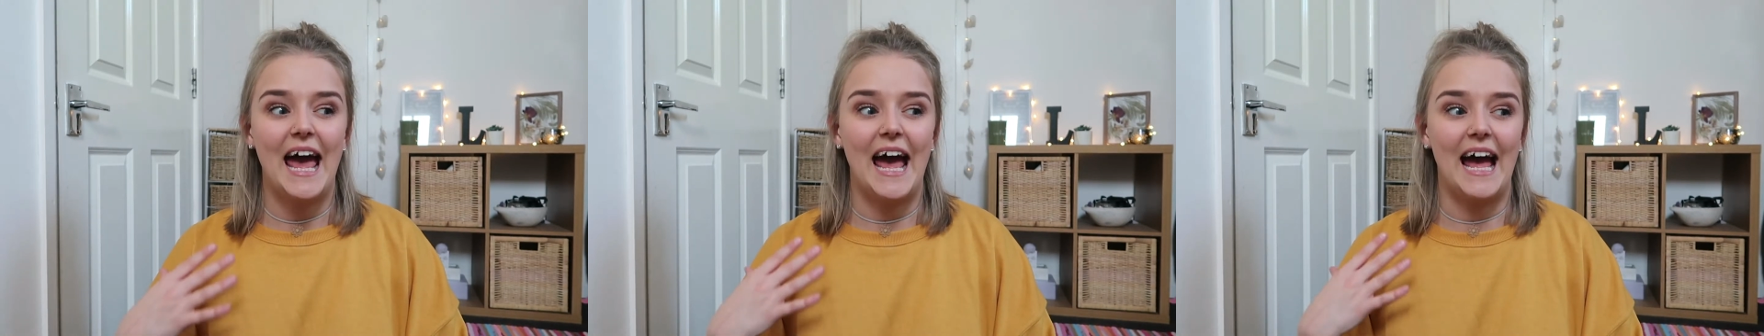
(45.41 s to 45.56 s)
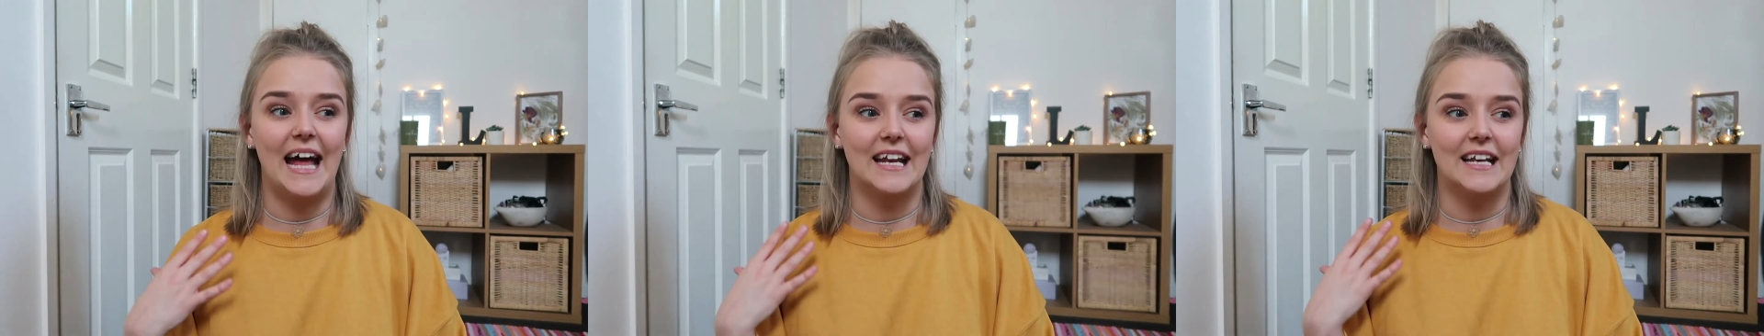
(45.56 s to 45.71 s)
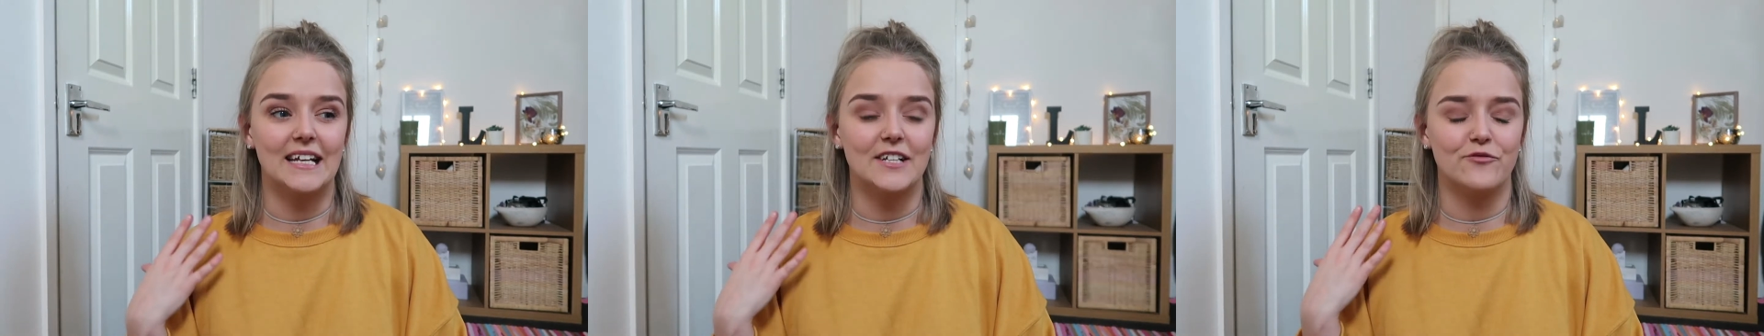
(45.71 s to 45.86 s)

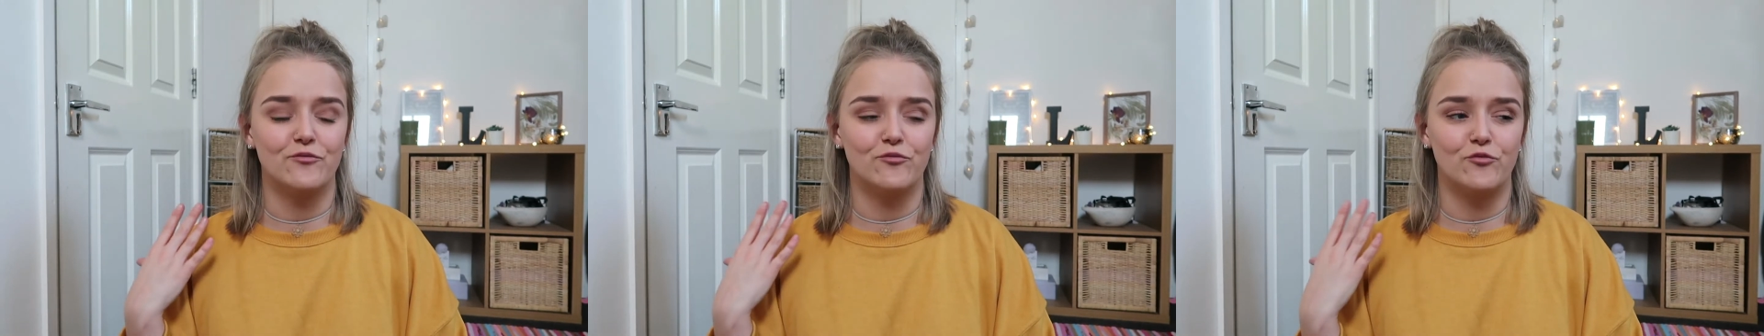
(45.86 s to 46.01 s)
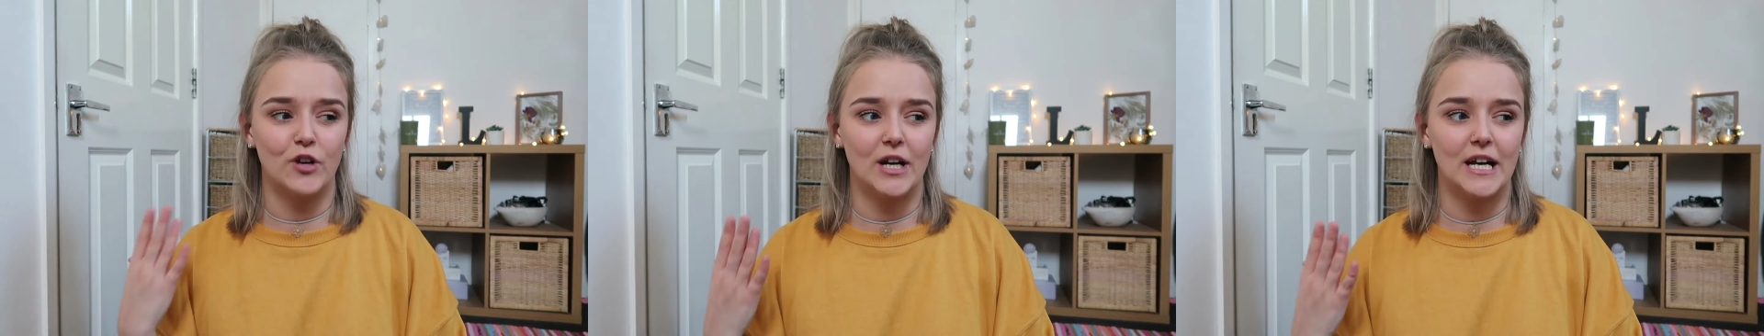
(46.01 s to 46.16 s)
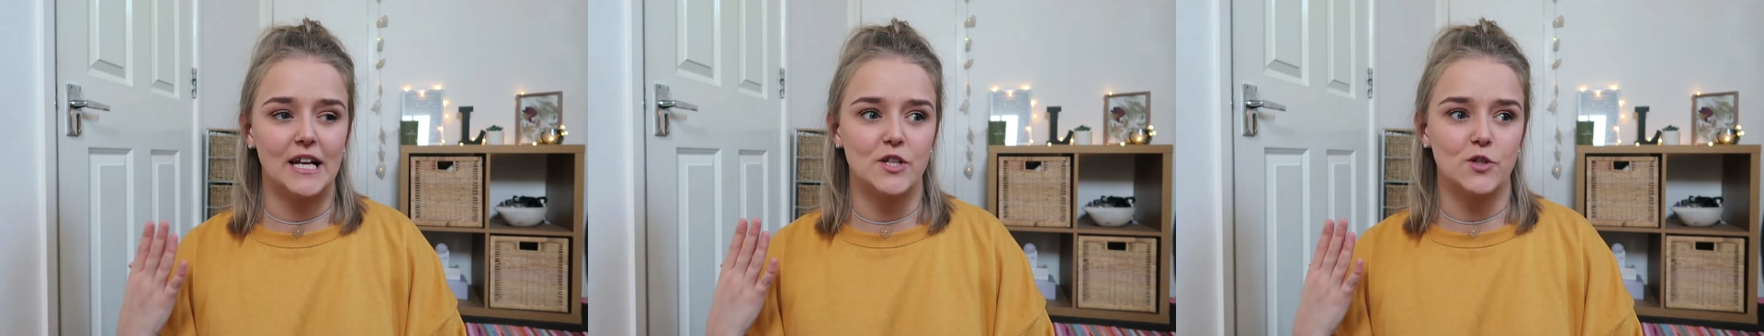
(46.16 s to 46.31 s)
and
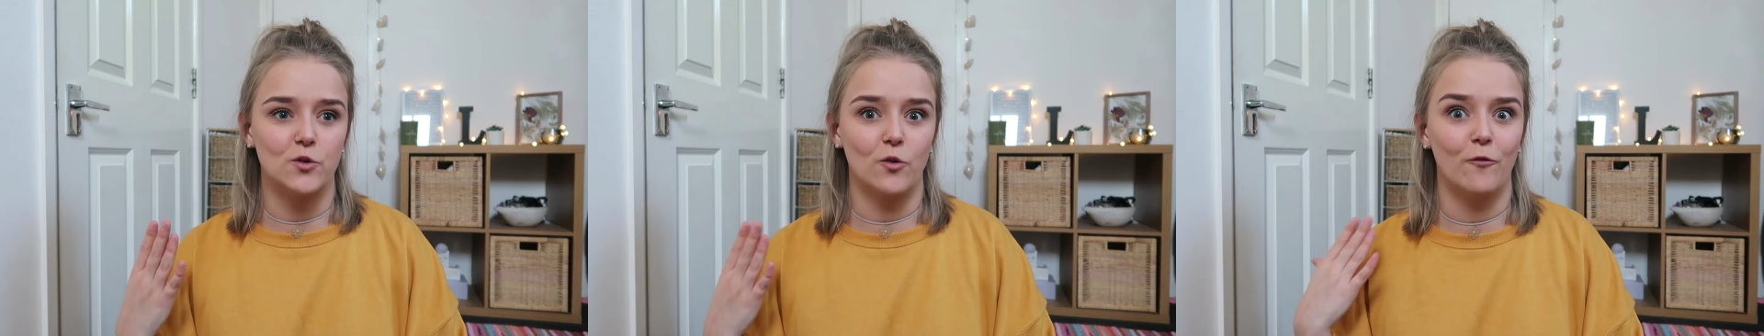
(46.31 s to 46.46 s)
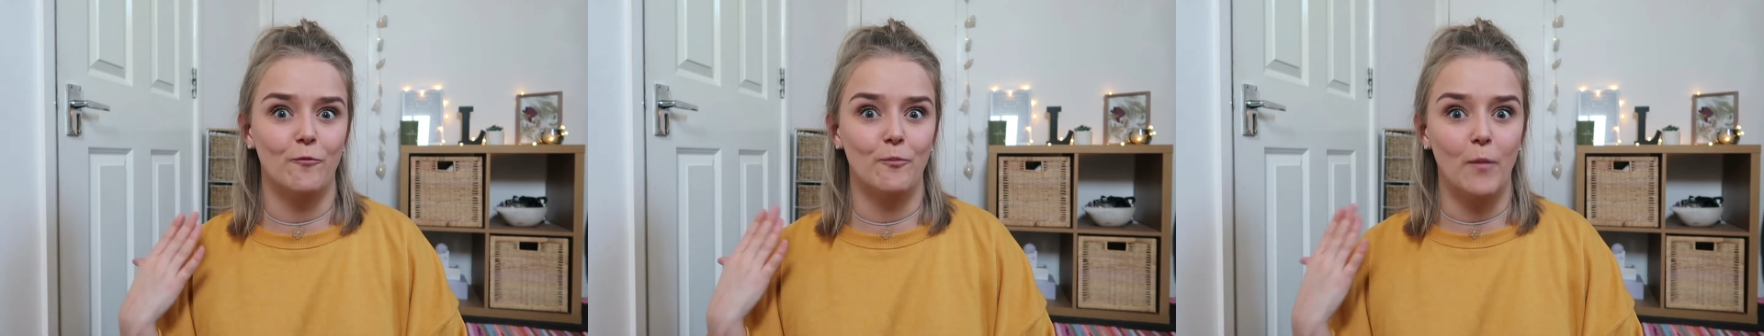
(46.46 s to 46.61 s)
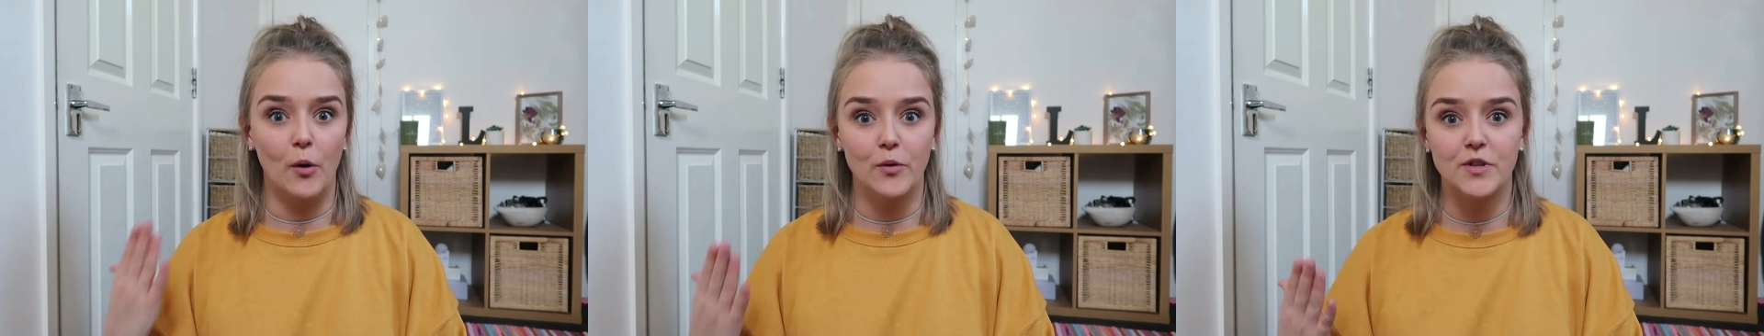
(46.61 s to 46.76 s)
really
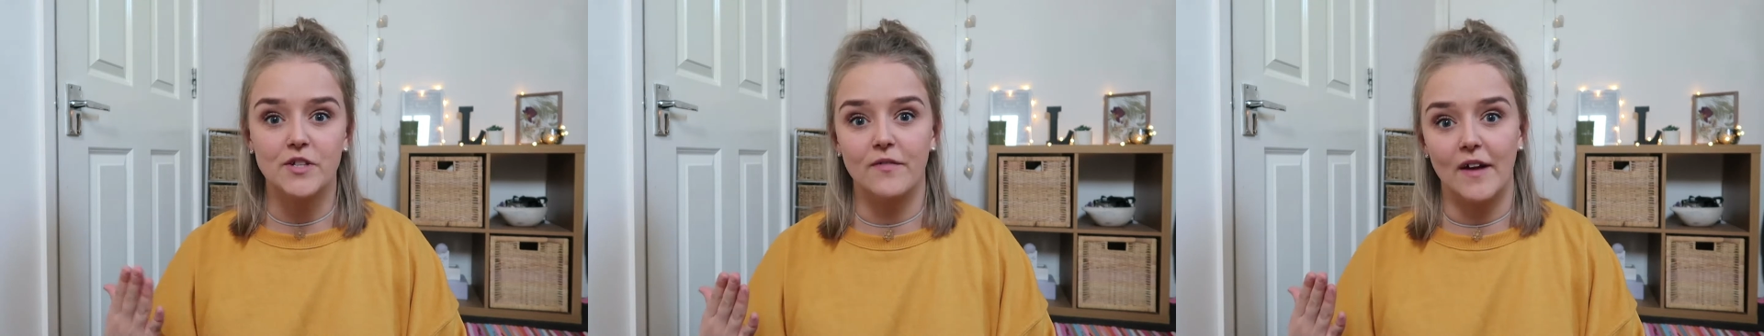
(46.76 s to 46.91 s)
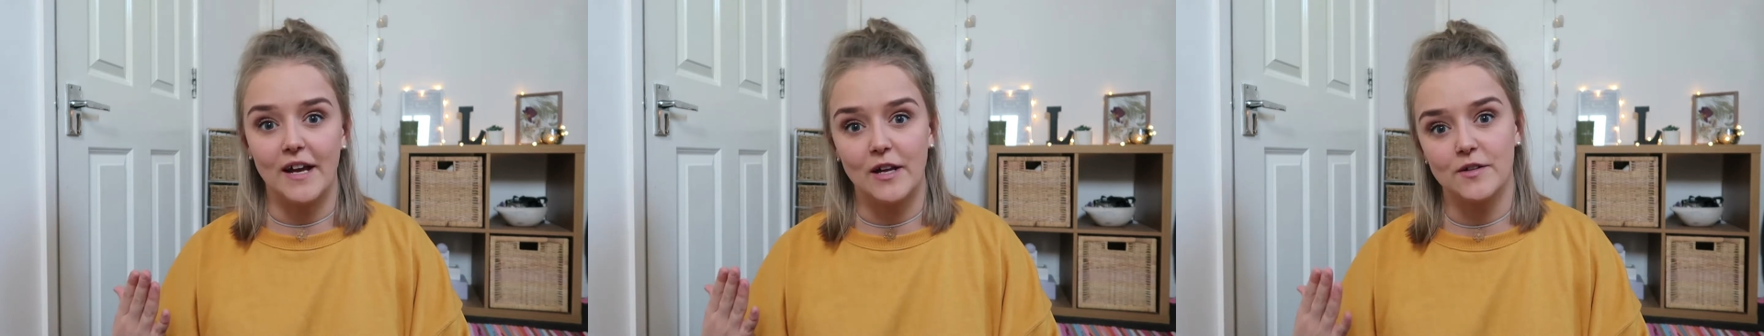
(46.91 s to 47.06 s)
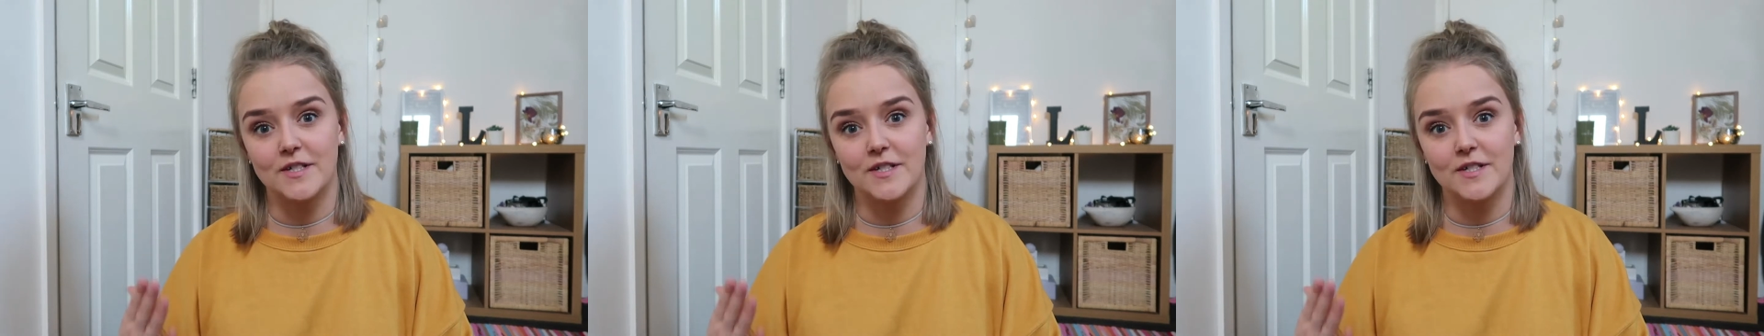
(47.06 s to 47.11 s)
sort of motivate